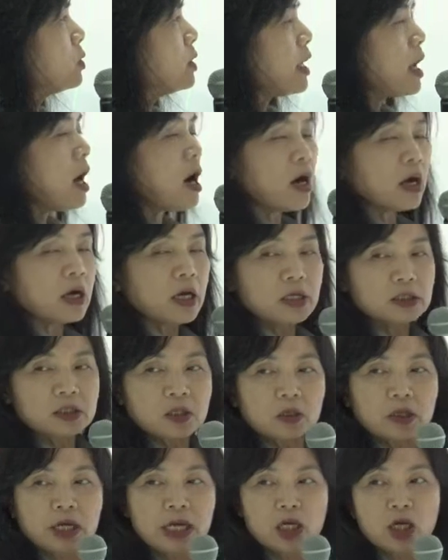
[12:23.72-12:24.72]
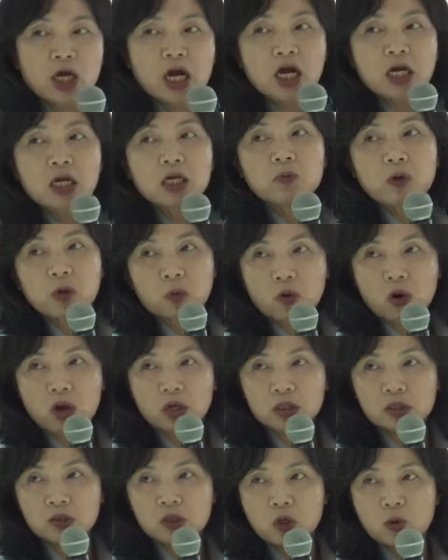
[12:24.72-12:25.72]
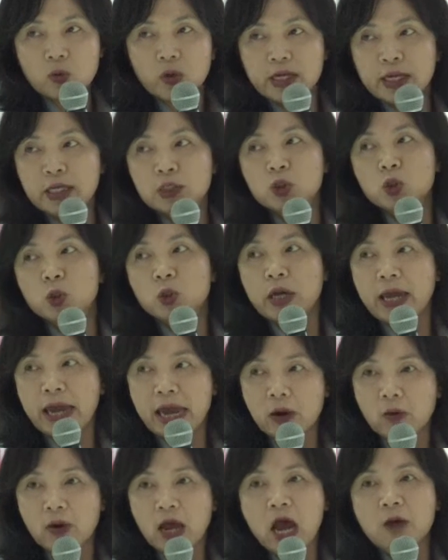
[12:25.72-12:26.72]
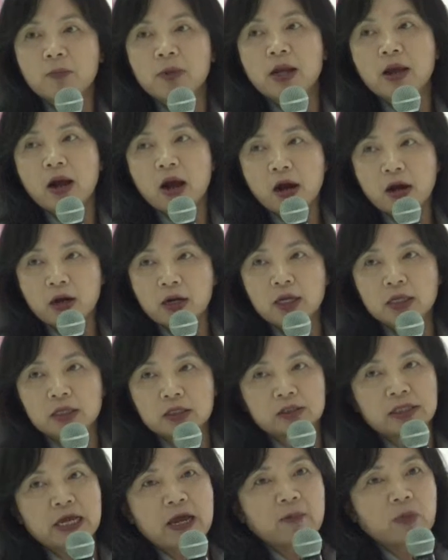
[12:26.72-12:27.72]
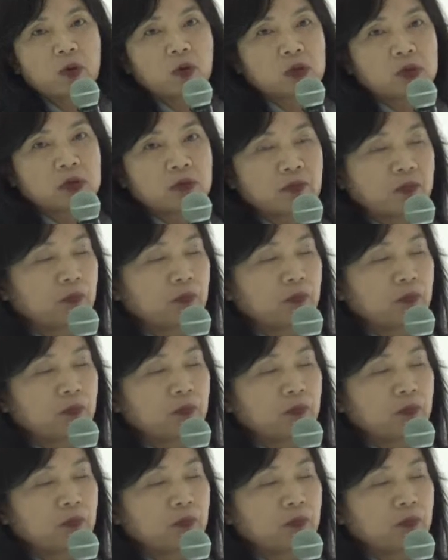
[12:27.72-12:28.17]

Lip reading: the iron is the ion we want. So we need to count how many iron in the samples.